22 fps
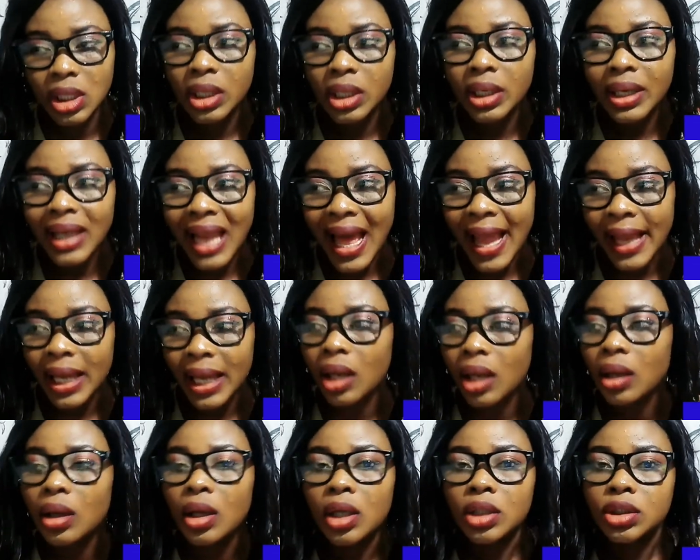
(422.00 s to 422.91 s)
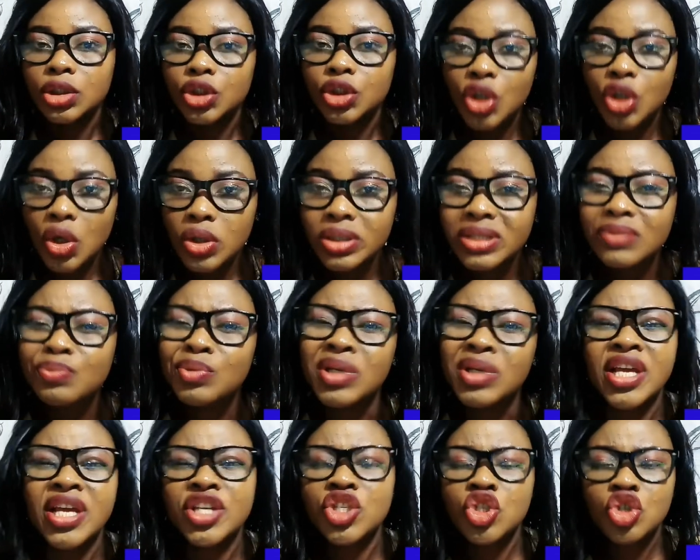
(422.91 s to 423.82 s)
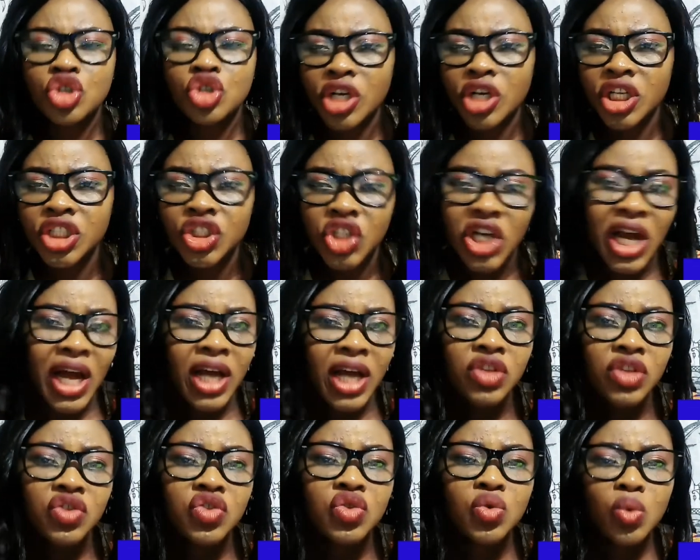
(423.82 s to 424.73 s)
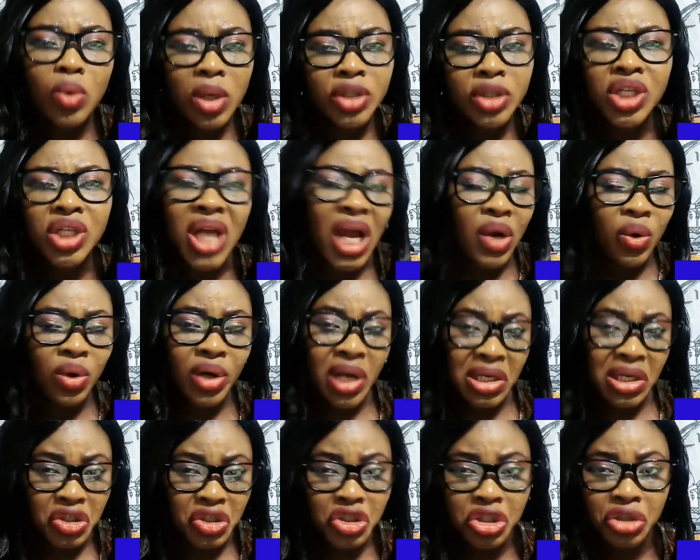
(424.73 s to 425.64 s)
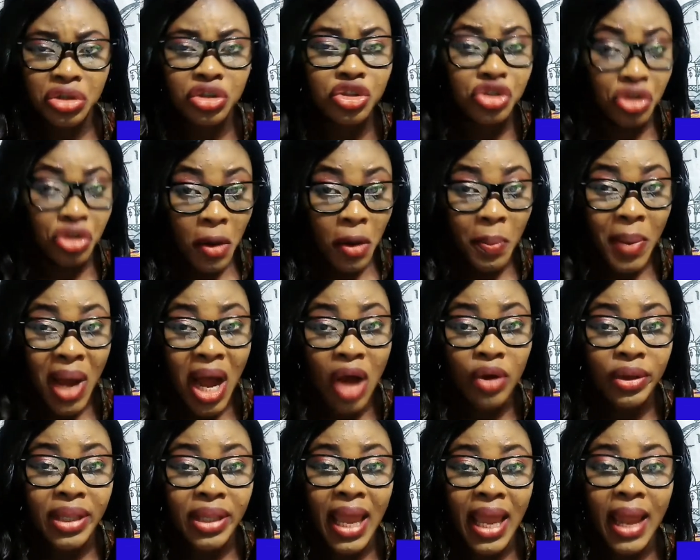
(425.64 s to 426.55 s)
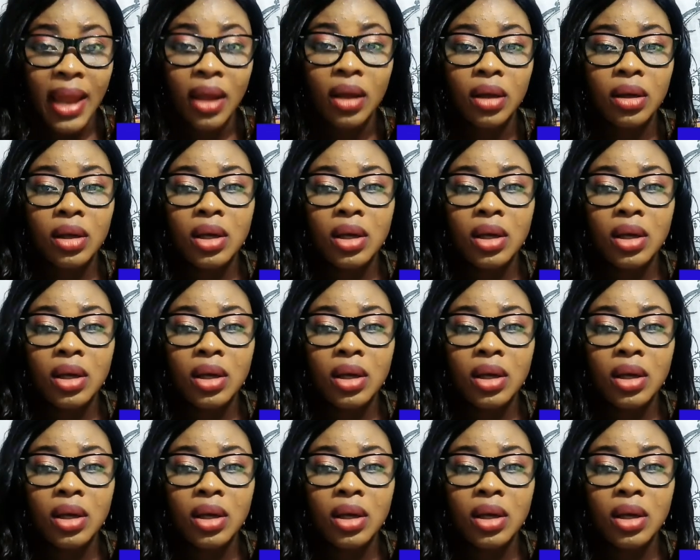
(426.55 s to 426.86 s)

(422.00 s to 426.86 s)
Like, don't be a stranger to what you are going to drop out there.